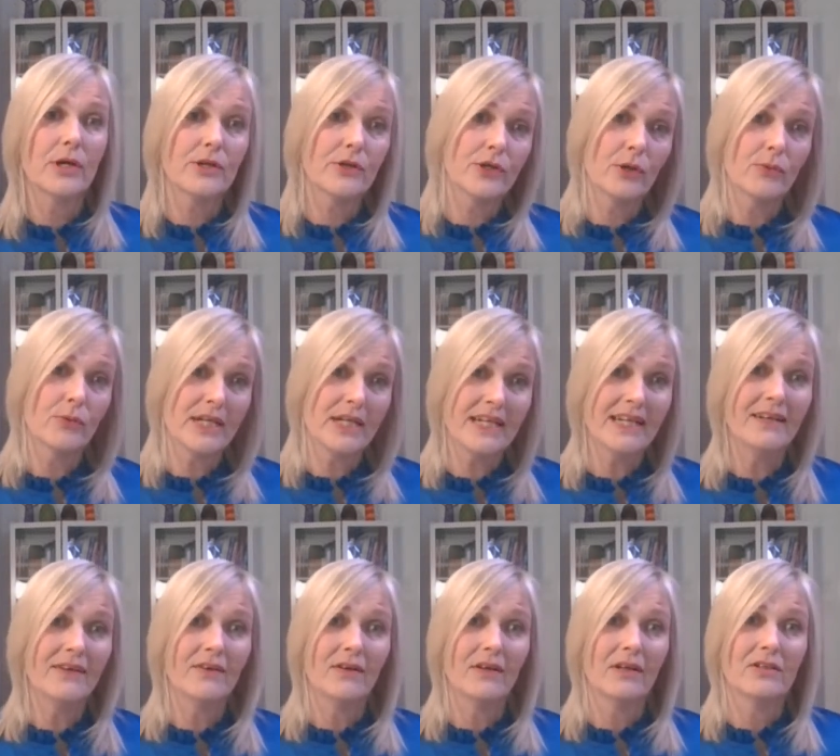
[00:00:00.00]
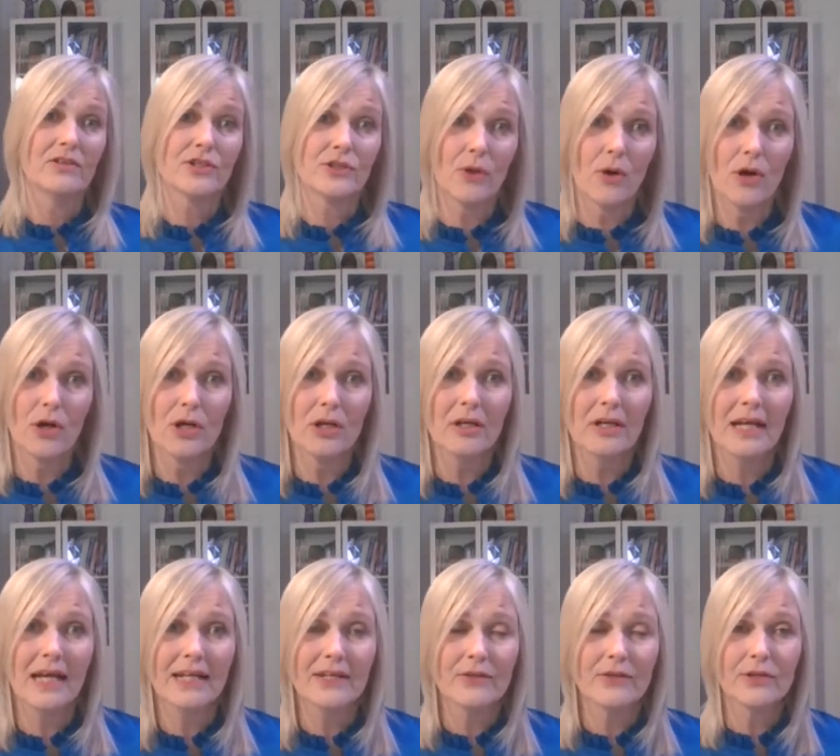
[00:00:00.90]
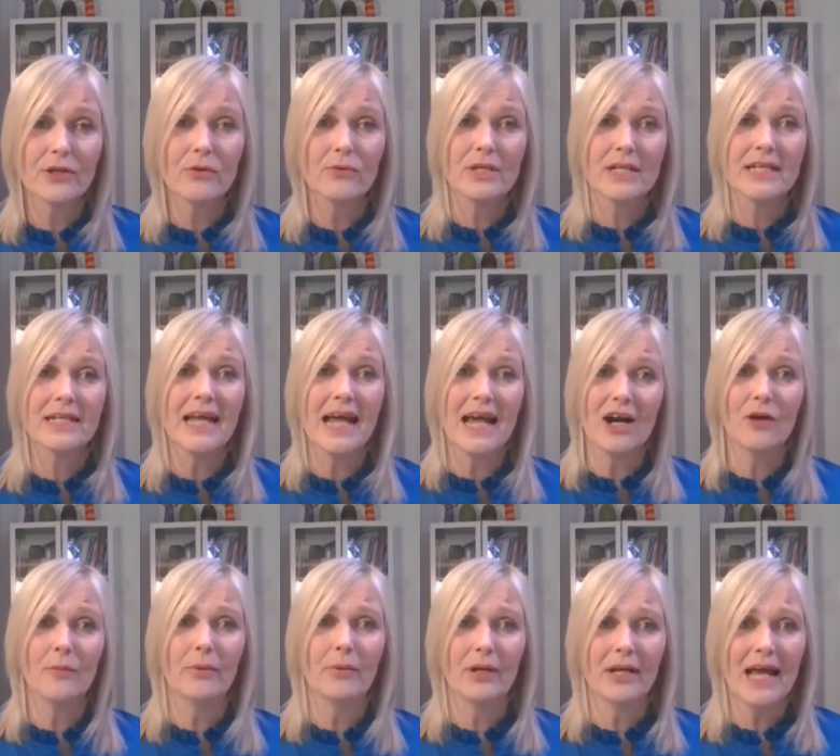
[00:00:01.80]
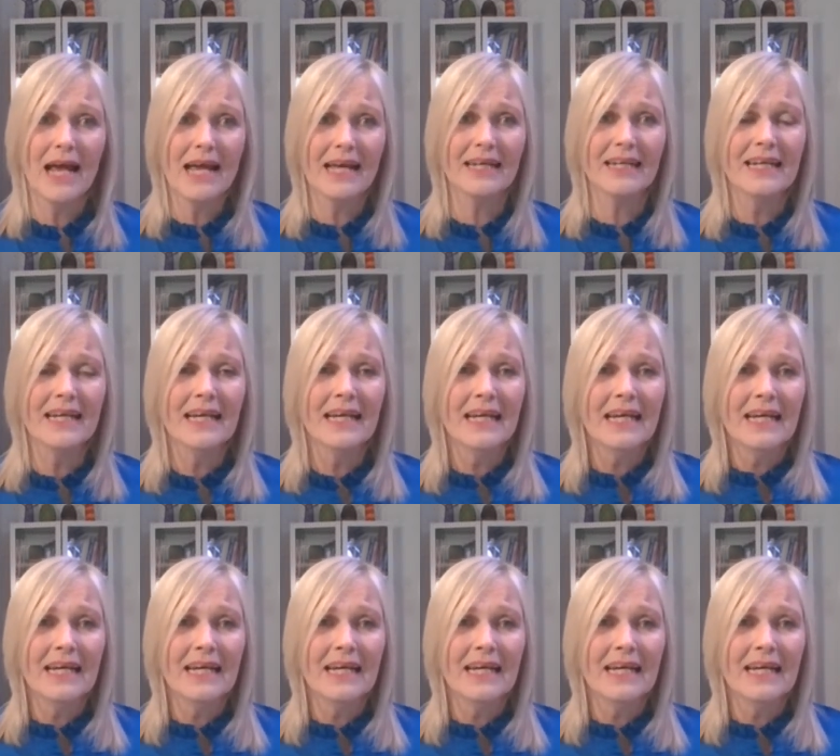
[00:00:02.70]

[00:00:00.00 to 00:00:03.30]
where you don't need soil and you don't need arable land,